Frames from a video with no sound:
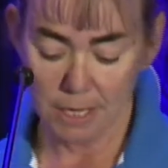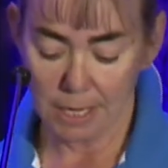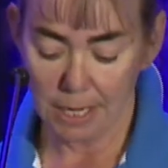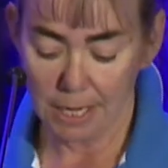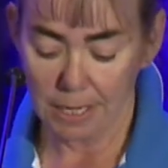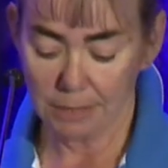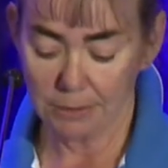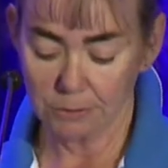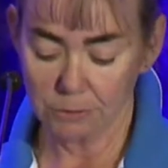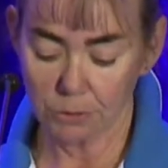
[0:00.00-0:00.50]

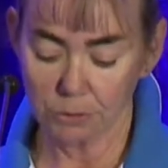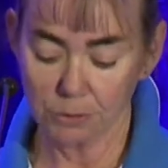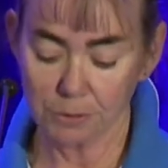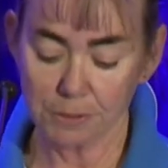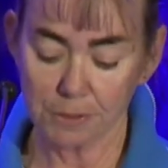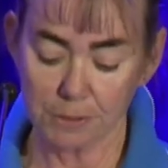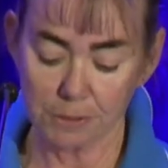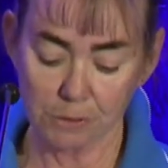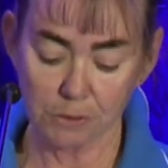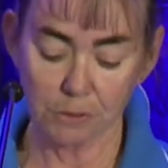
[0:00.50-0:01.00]
and
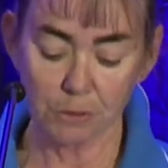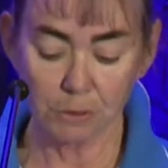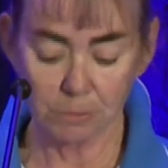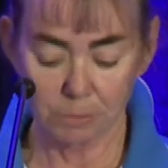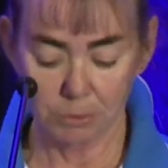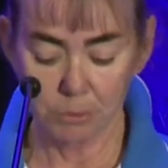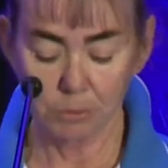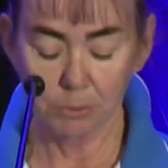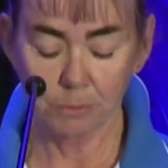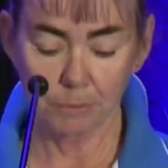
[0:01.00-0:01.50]
dogs that are
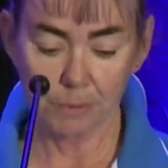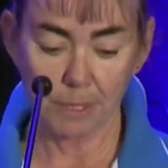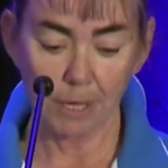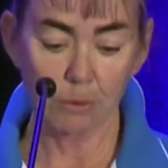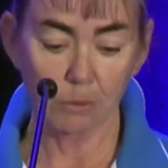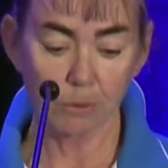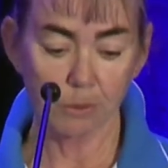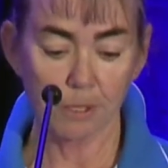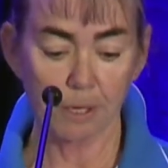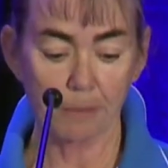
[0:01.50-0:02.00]
suitable, they
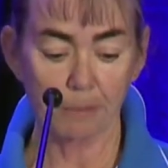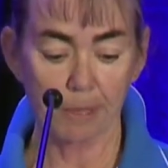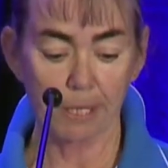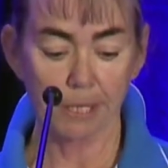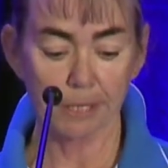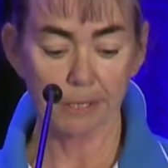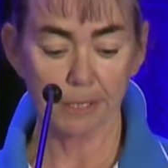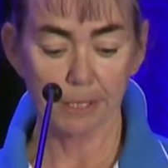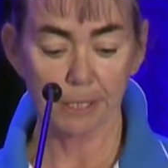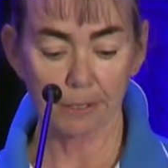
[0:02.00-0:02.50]
also
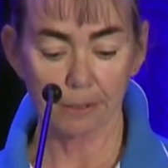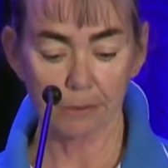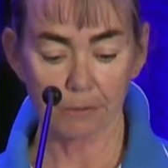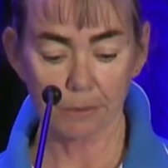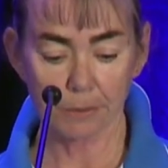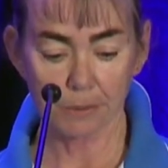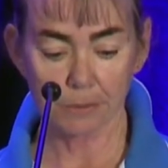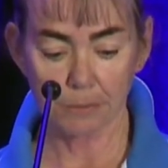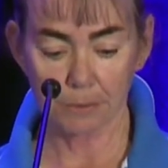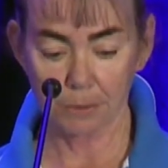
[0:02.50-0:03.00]
play together
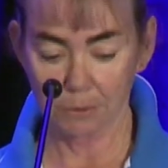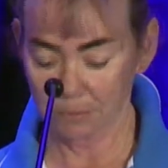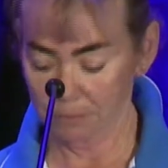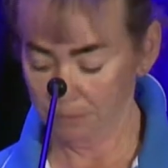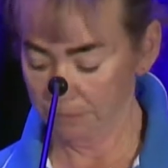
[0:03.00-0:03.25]
as well.